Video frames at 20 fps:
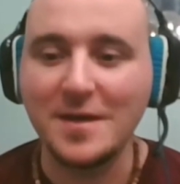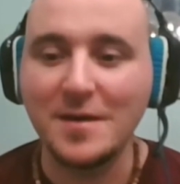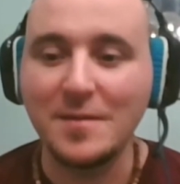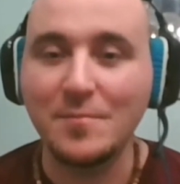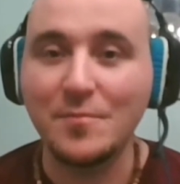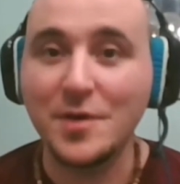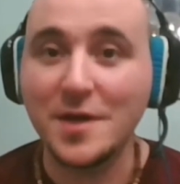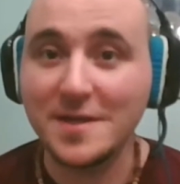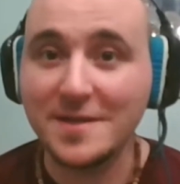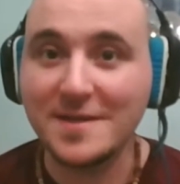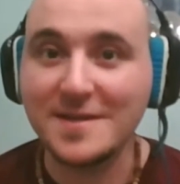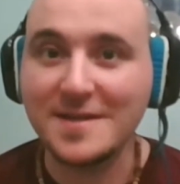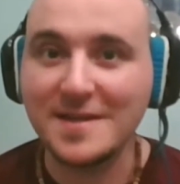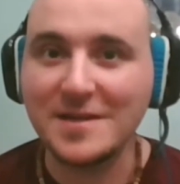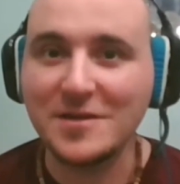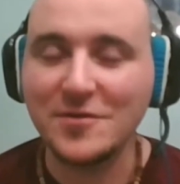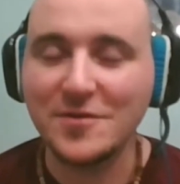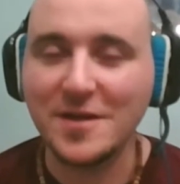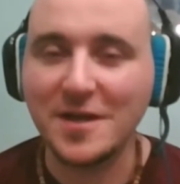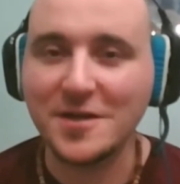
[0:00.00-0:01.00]
But this
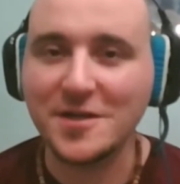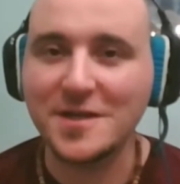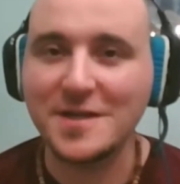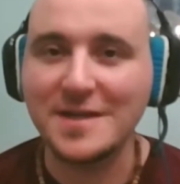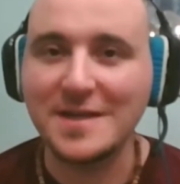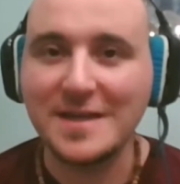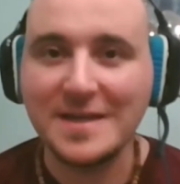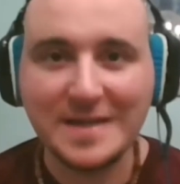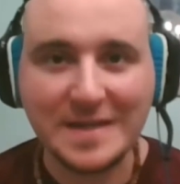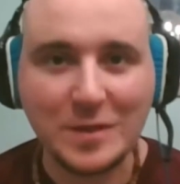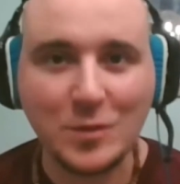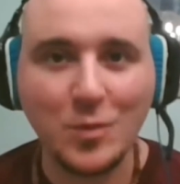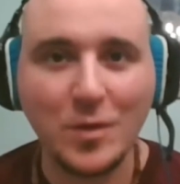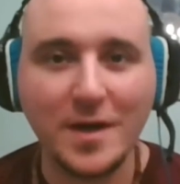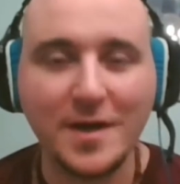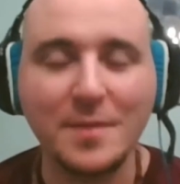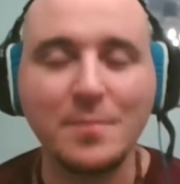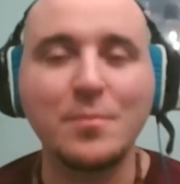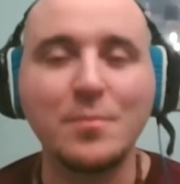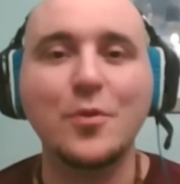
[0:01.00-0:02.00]
introduction is
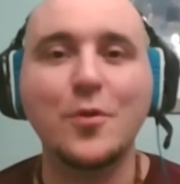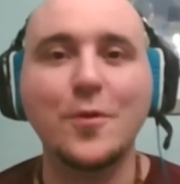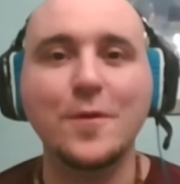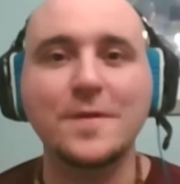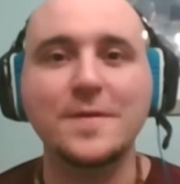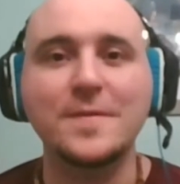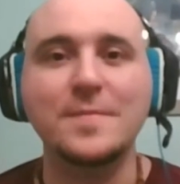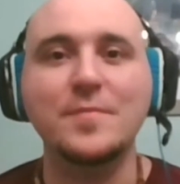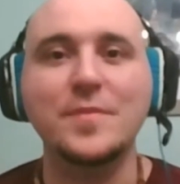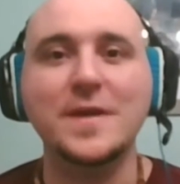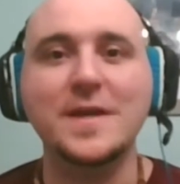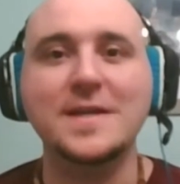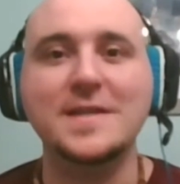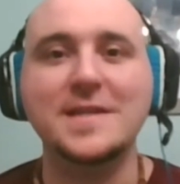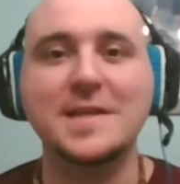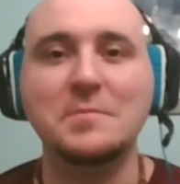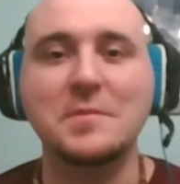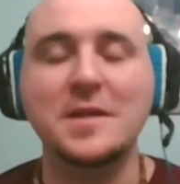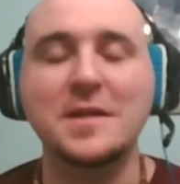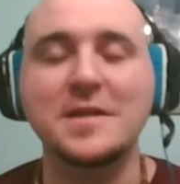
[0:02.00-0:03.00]
quite important because
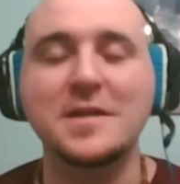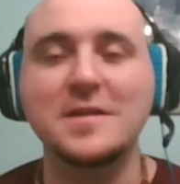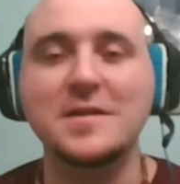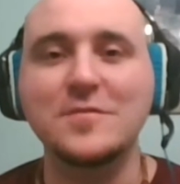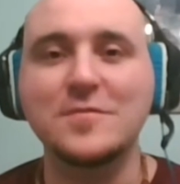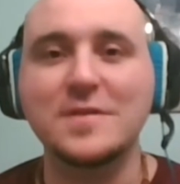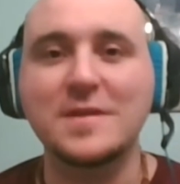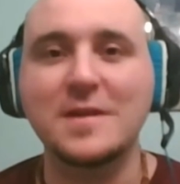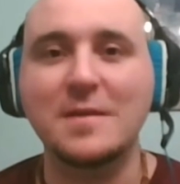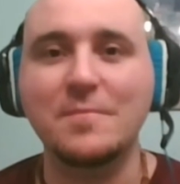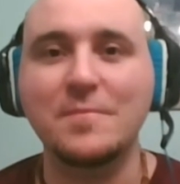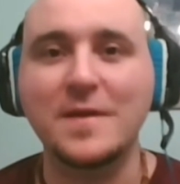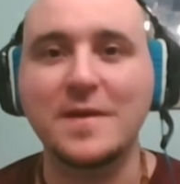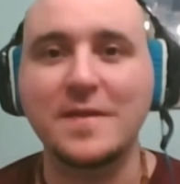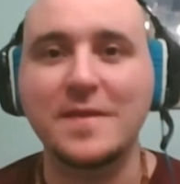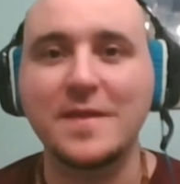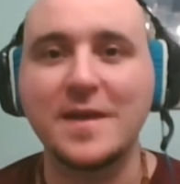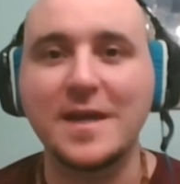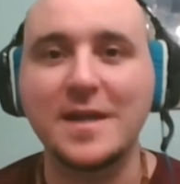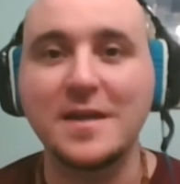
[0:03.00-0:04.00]
I'm going to do
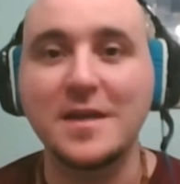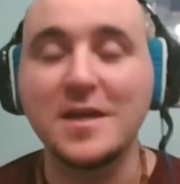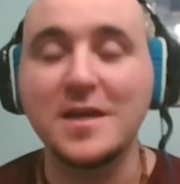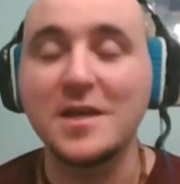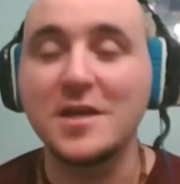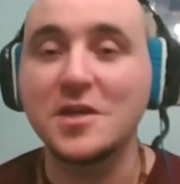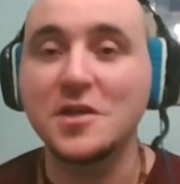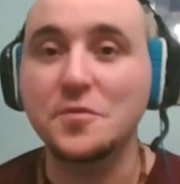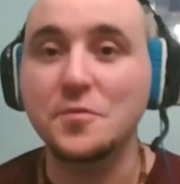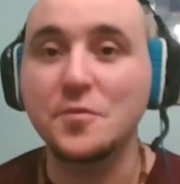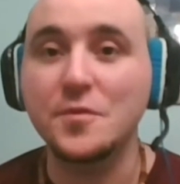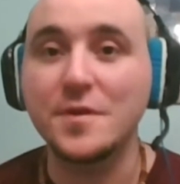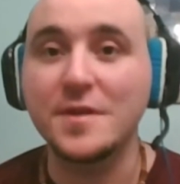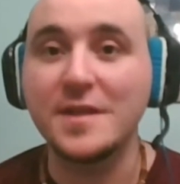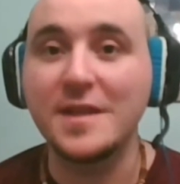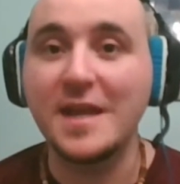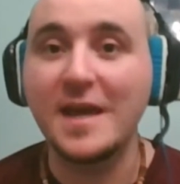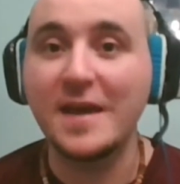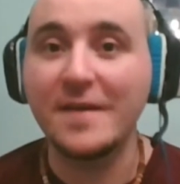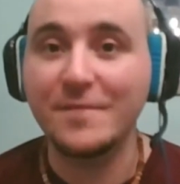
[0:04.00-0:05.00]
something that you will
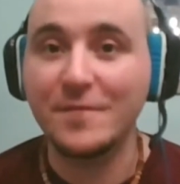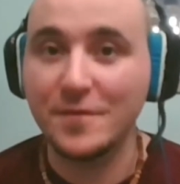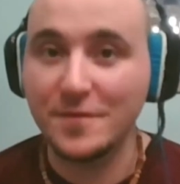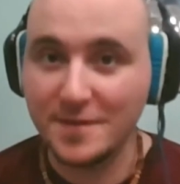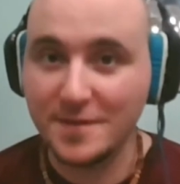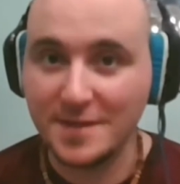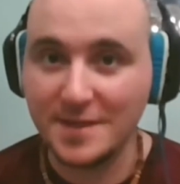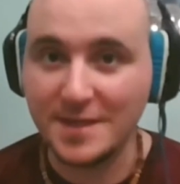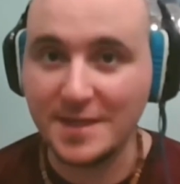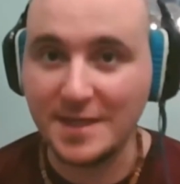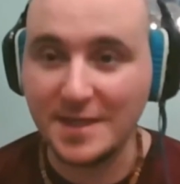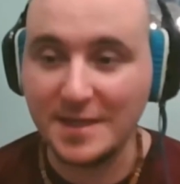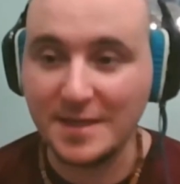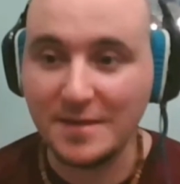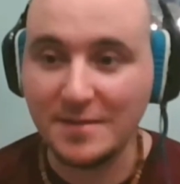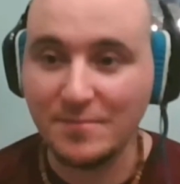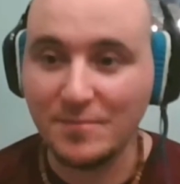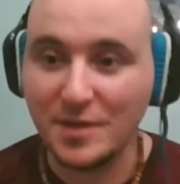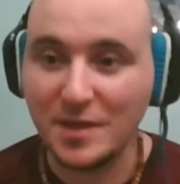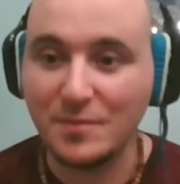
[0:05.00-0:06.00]
never see
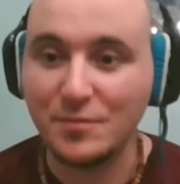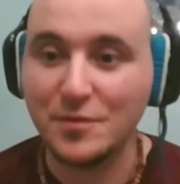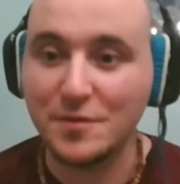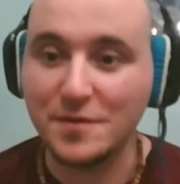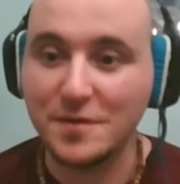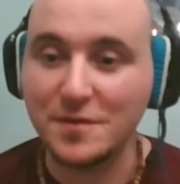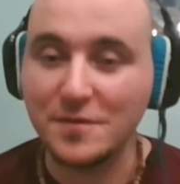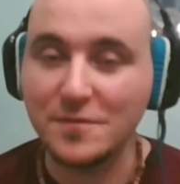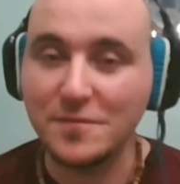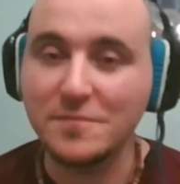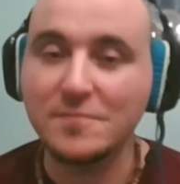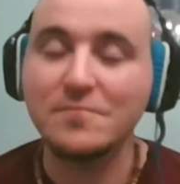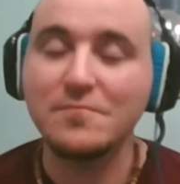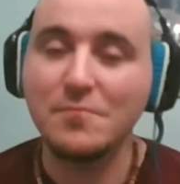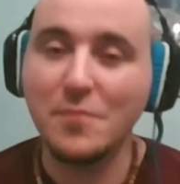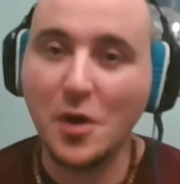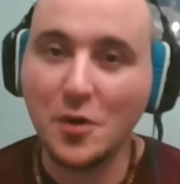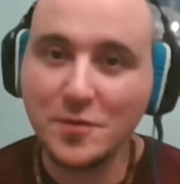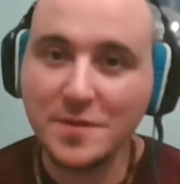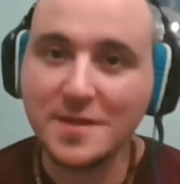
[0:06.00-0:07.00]
people do,
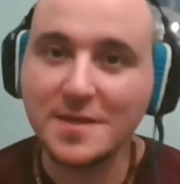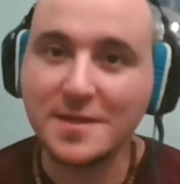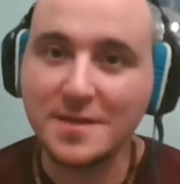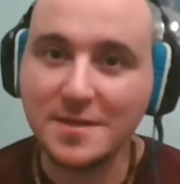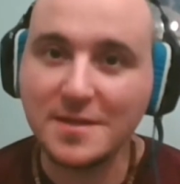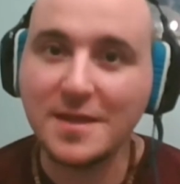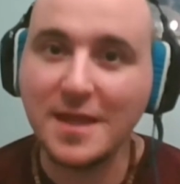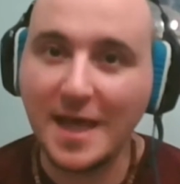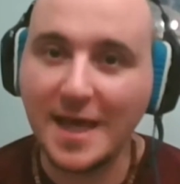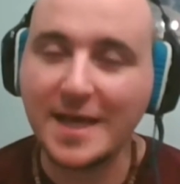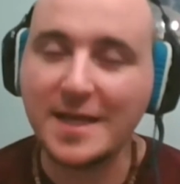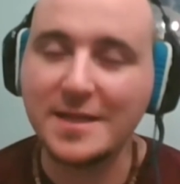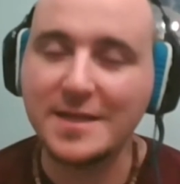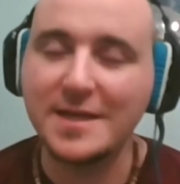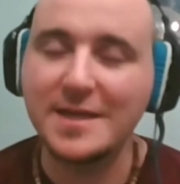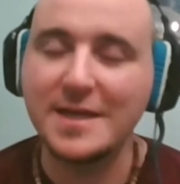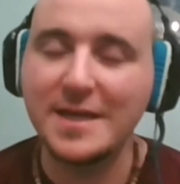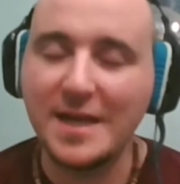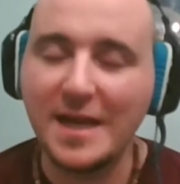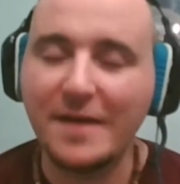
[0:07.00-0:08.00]
most likely
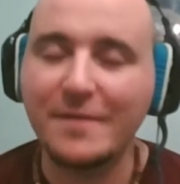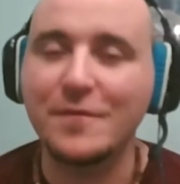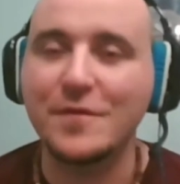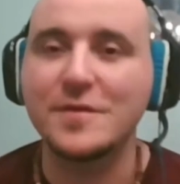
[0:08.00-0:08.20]
never